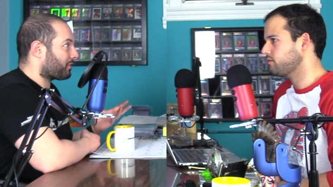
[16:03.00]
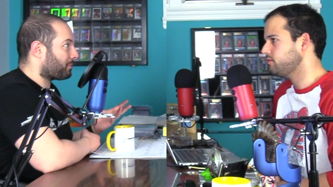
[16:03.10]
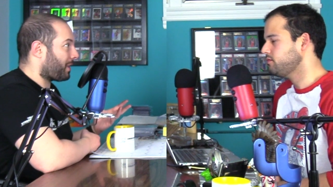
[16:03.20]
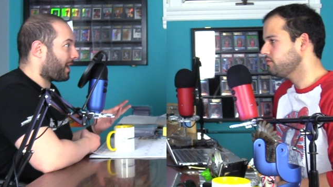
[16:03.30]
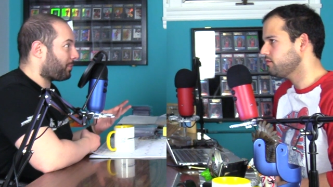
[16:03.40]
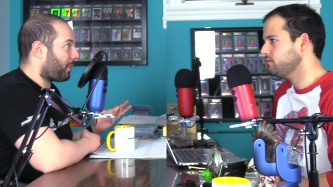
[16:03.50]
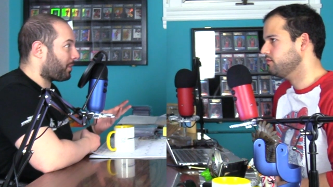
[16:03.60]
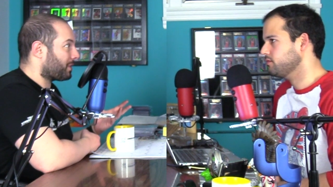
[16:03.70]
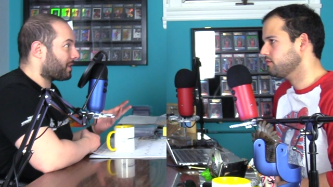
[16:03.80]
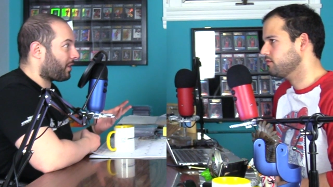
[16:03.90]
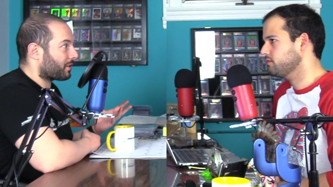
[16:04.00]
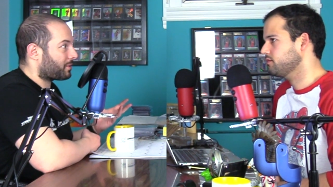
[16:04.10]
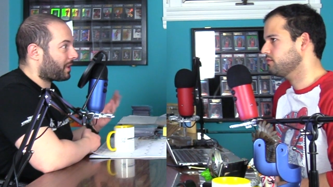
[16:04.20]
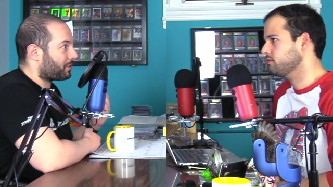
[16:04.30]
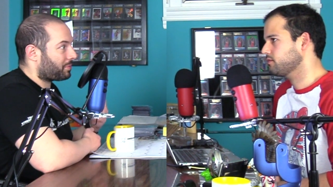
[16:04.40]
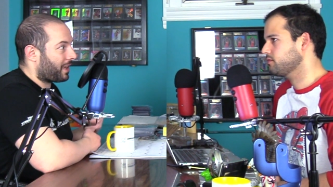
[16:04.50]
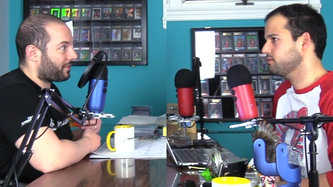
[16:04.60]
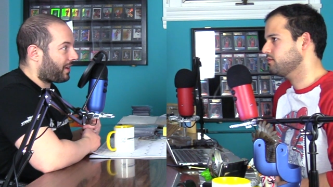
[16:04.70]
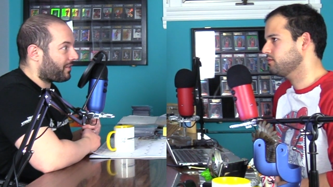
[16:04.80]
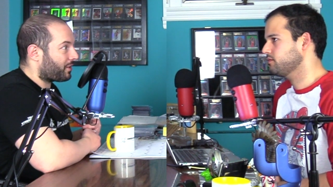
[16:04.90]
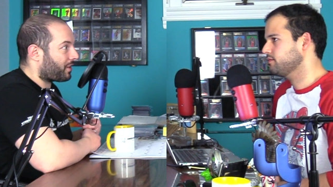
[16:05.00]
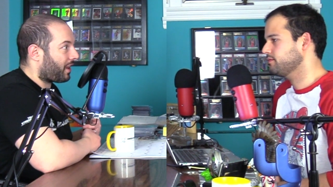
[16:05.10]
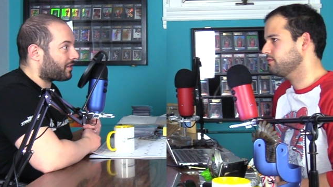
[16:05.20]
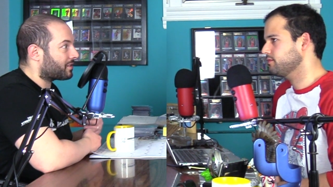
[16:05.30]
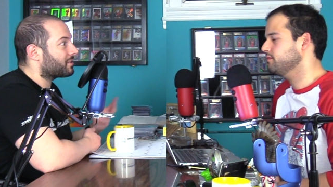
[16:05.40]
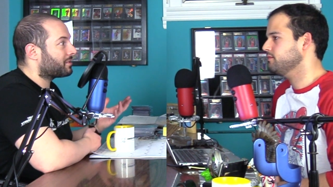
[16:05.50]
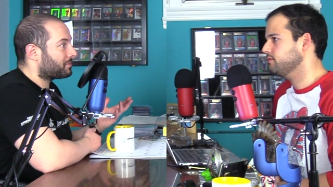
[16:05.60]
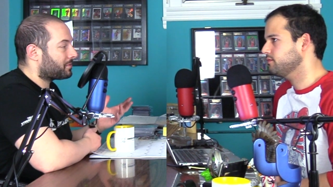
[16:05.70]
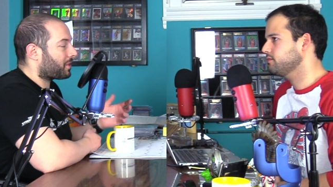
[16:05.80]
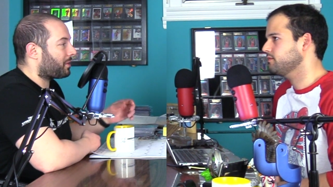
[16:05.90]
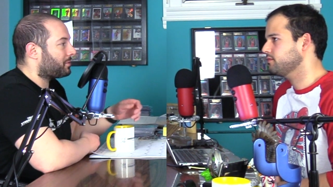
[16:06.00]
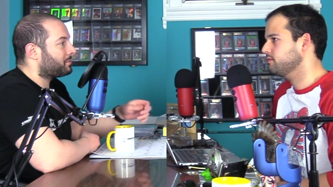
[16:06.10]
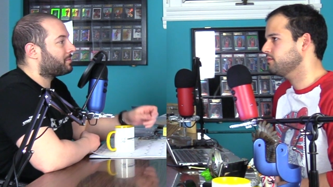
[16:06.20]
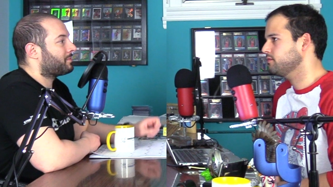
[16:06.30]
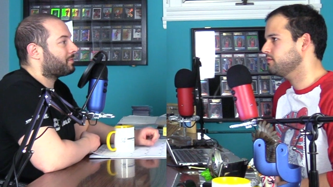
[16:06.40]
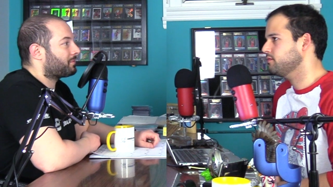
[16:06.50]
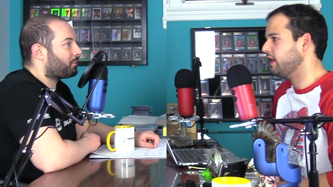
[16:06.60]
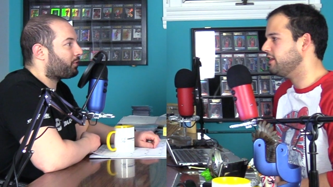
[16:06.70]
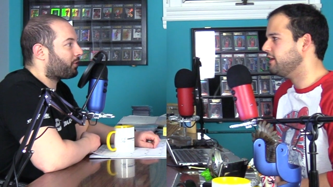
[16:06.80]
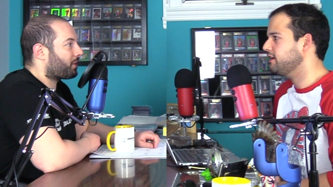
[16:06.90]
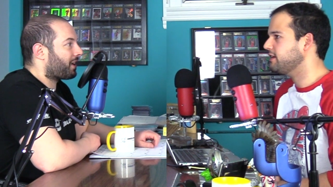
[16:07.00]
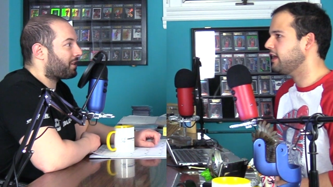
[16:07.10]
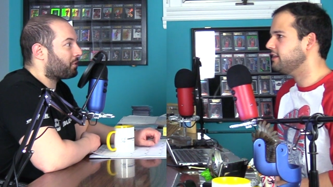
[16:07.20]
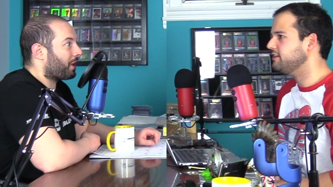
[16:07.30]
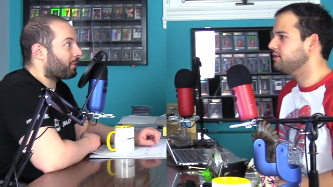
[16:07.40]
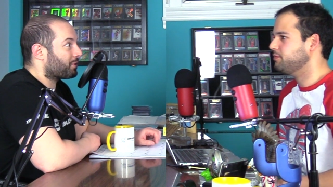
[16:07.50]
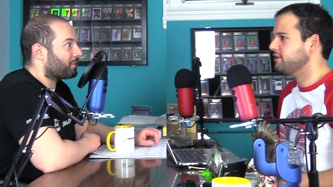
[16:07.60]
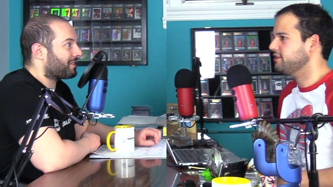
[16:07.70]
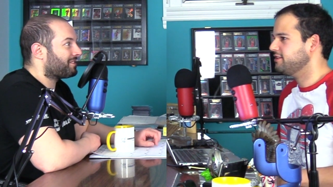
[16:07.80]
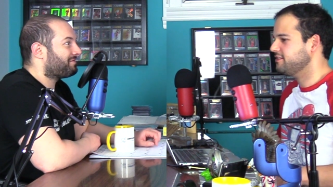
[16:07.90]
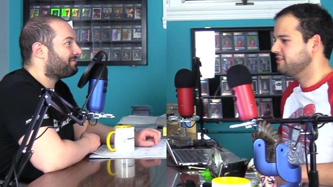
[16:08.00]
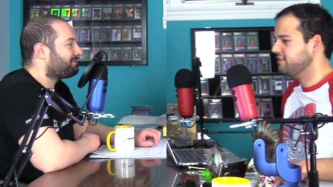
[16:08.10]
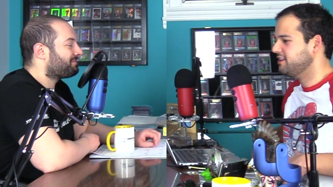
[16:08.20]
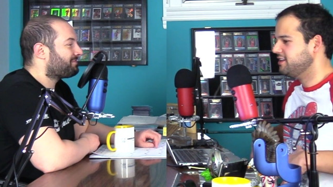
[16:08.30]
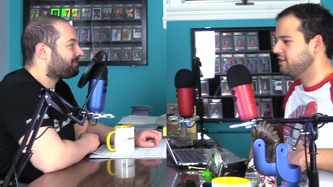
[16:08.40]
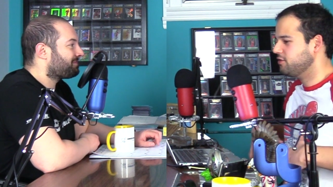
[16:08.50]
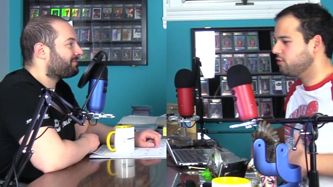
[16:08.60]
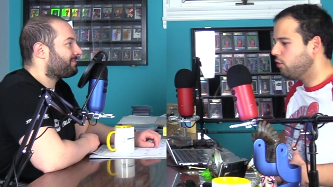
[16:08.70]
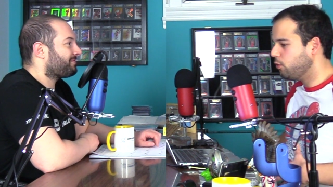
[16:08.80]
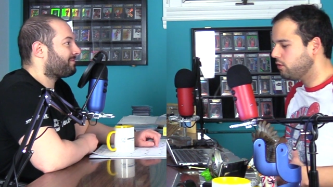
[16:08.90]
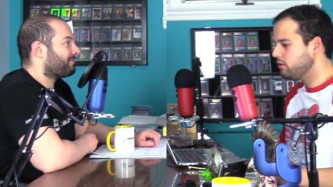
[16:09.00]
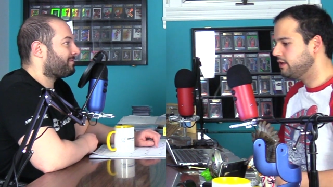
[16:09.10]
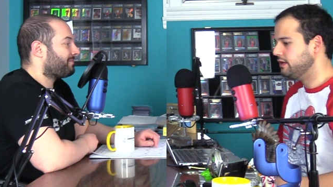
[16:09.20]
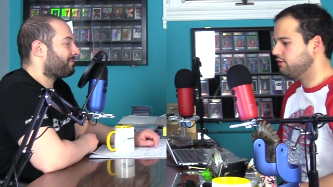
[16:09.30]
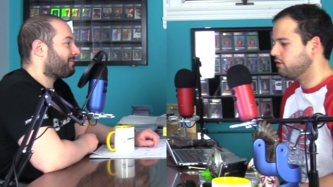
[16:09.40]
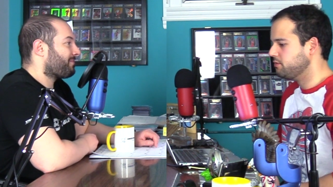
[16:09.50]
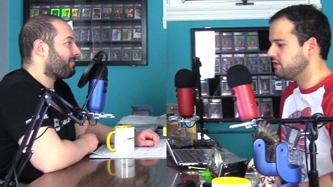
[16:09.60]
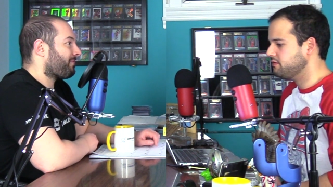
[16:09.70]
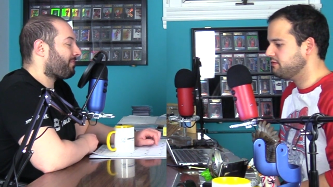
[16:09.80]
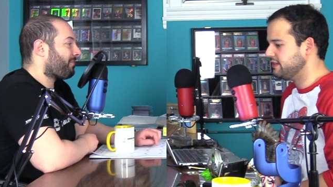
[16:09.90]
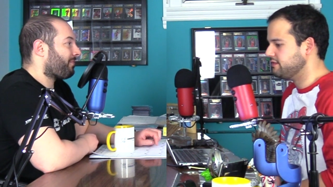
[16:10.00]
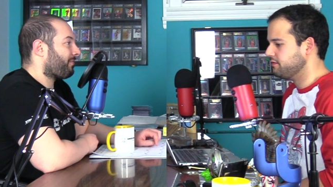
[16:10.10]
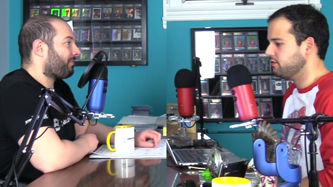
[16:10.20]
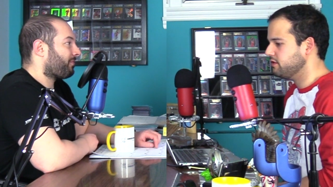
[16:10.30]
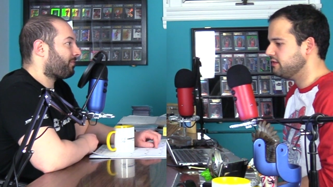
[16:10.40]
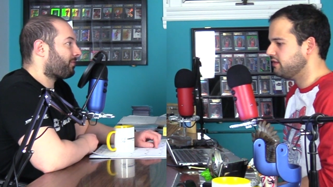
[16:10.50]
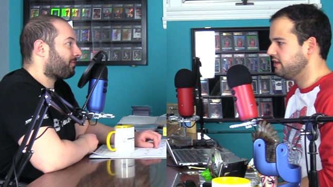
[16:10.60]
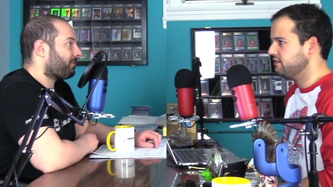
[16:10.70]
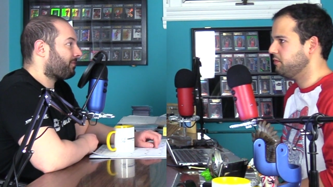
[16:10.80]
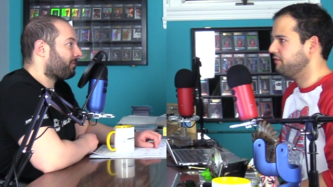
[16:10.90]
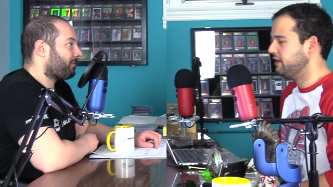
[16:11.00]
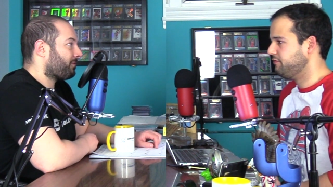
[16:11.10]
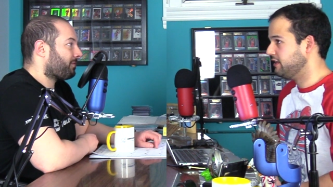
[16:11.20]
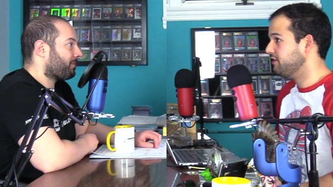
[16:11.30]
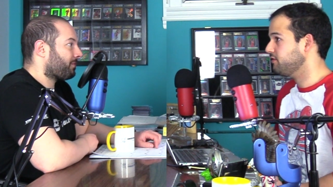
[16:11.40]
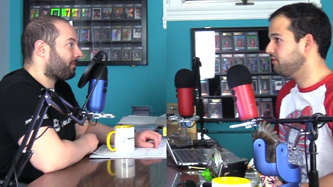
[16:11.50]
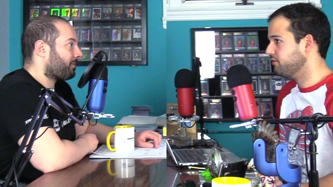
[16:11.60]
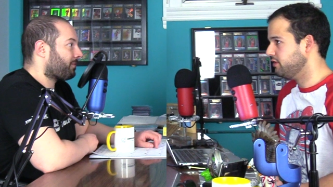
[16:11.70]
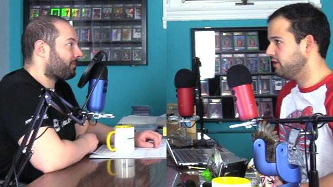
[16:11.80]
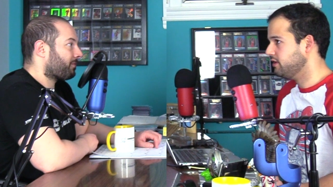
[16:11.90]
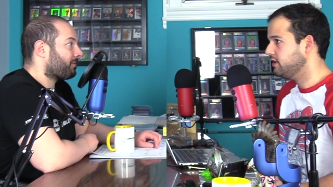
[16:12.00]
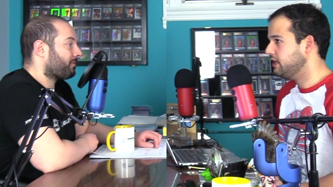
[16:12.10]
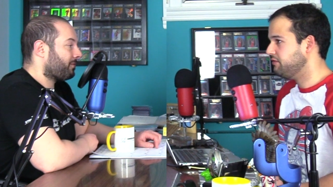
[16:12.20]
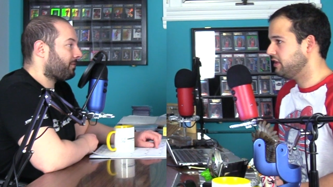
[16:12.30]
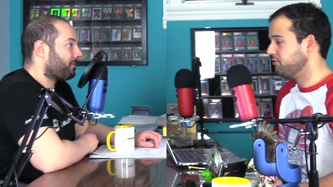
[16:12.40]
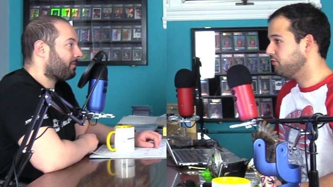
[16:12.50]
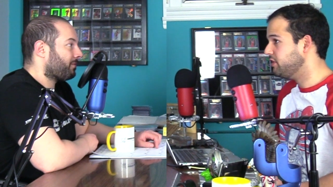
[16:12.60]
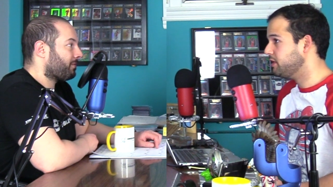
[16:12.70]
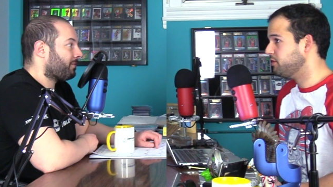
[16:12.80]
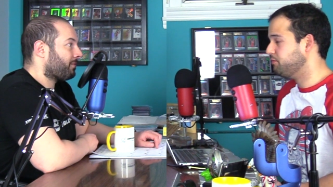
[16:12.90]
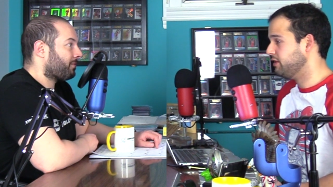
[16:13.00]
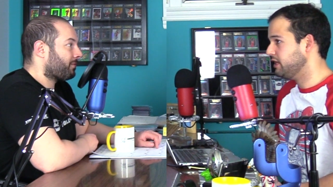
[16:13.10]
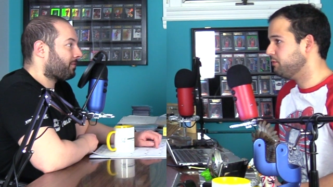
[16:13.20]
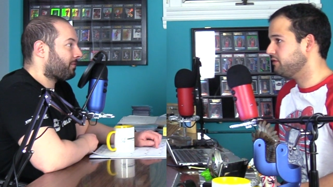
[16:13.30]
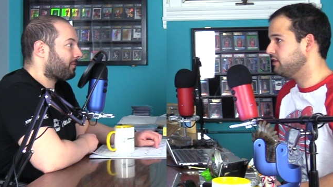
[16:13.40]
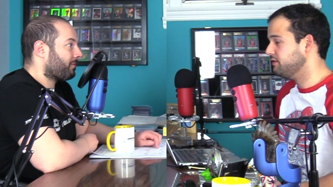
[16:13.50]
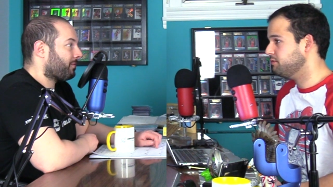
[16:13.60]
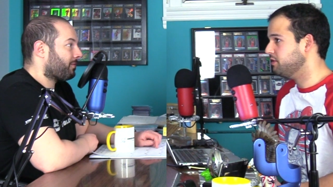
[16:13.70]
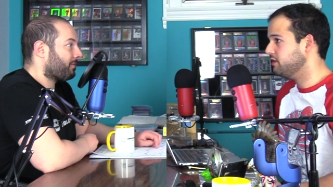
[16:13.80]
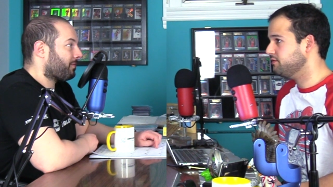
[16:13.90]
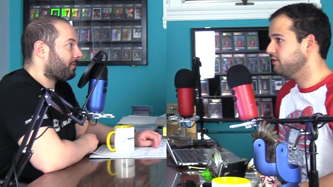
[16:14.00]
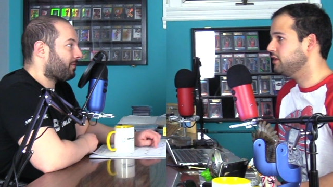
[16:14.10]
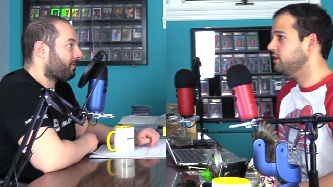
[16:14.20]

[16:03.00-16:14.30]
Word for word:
Speaker 1: for my apartment in law school, I was paying $500. Mm-hmm. So before I, I knew I like what I was doing. because
Speaker 2: your goal in terms of investing for real estate is to be financially free. Mm-hmm. Financial freedom is being able to live above